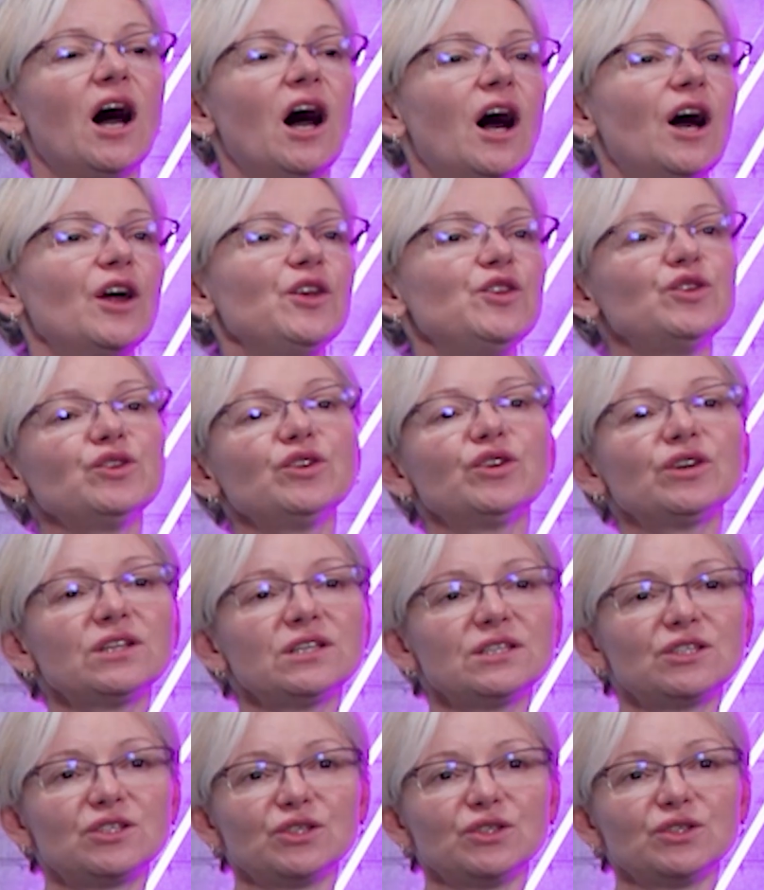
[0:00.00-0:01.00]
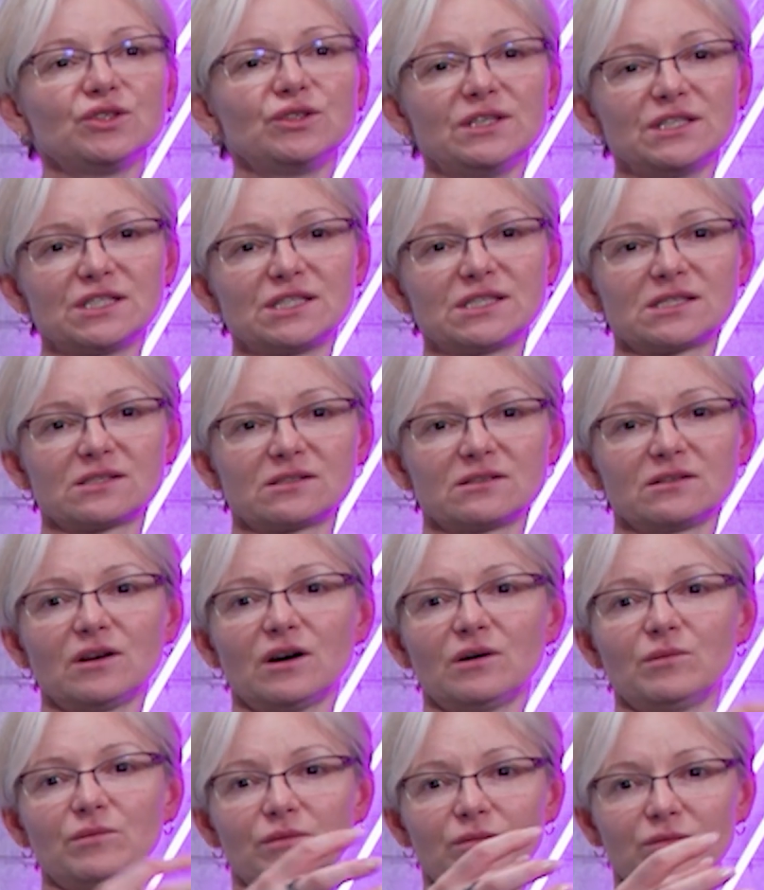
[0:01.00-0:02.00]
Are you going to do this
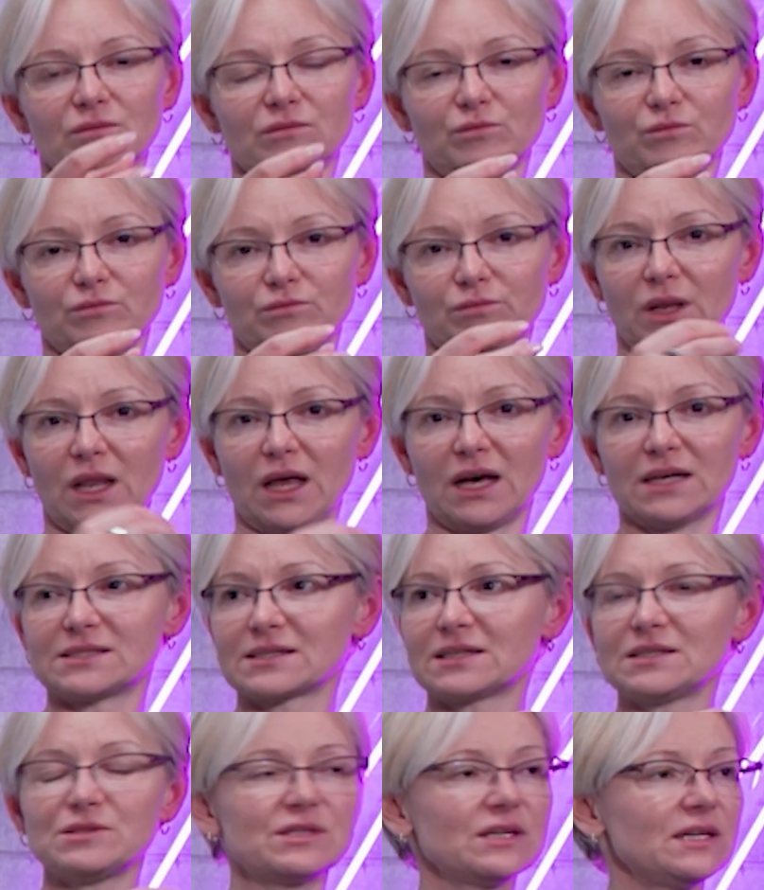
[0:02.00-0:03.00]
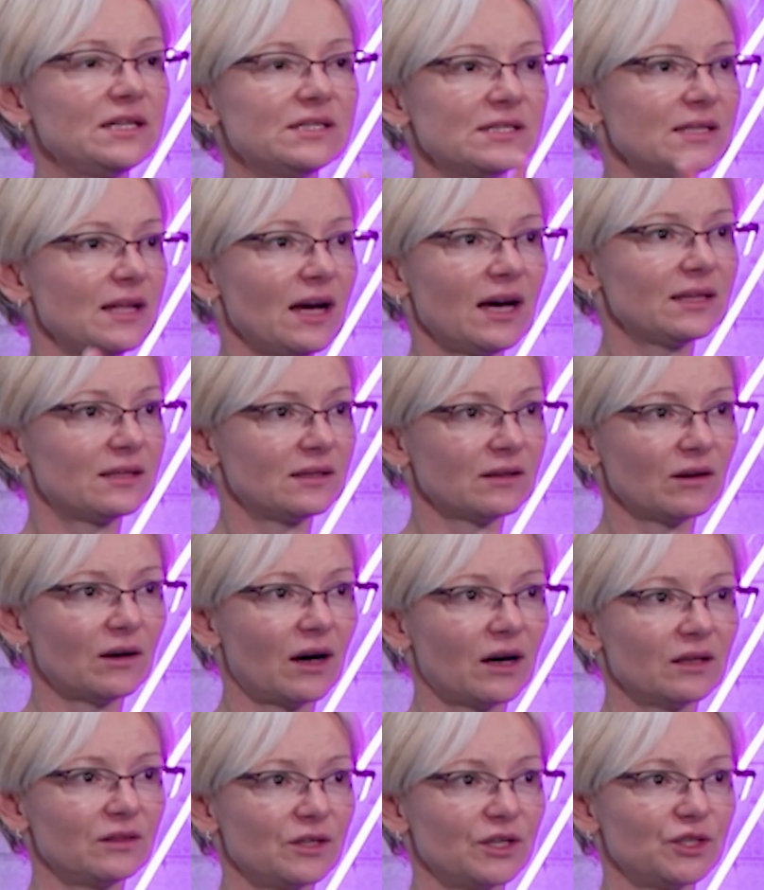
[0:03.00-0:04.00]
plus? Because it's not
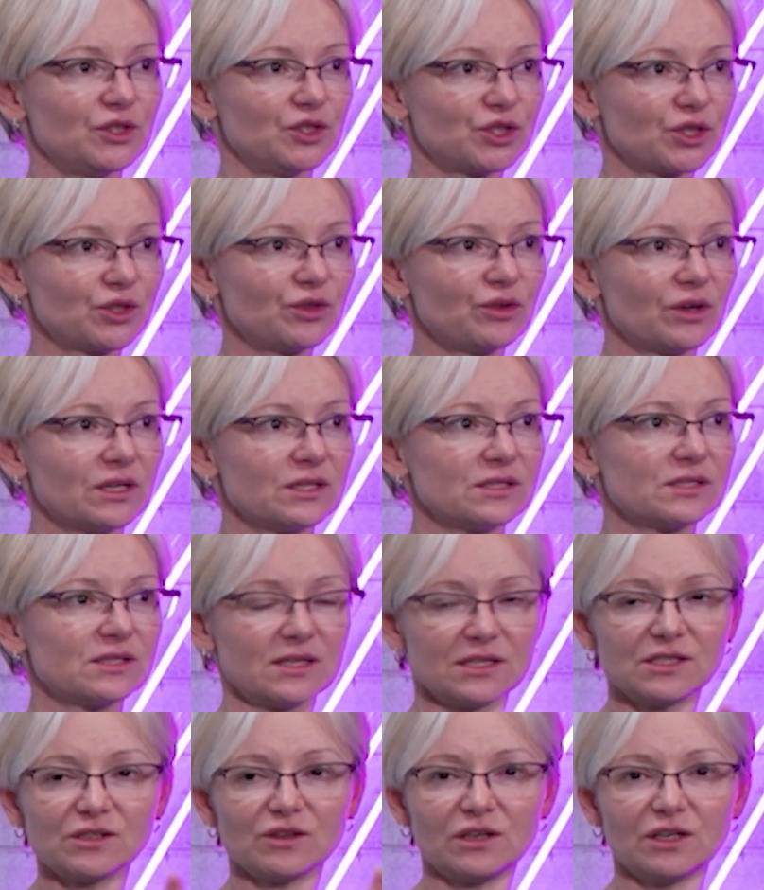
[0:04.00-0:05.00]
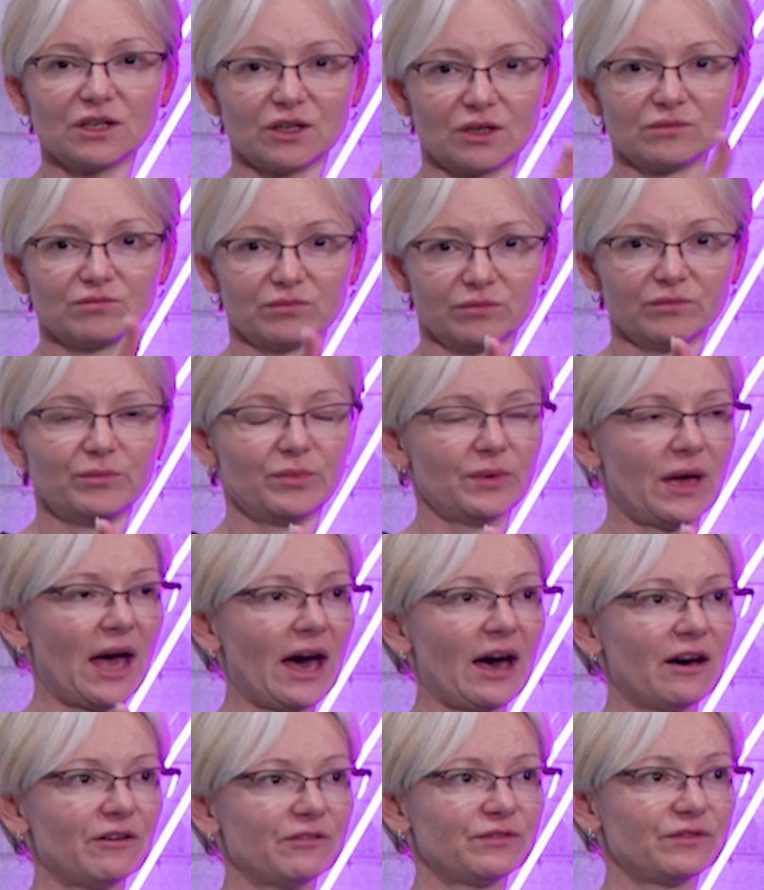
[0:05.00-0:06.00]
on the insurance. It's going to
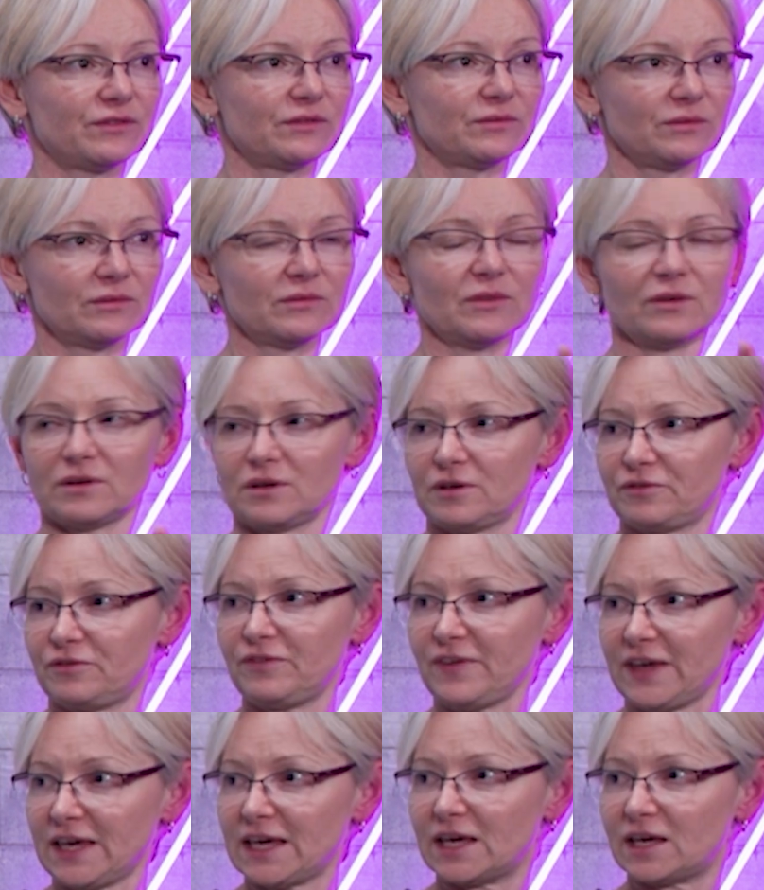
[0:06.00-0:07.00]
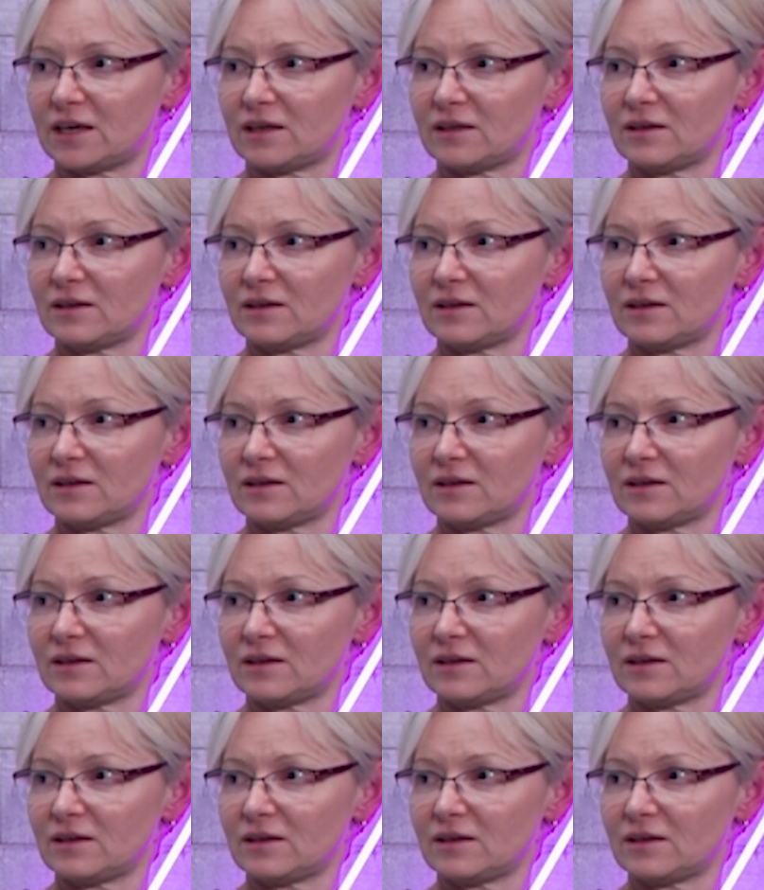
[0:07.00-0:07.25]
have a fee.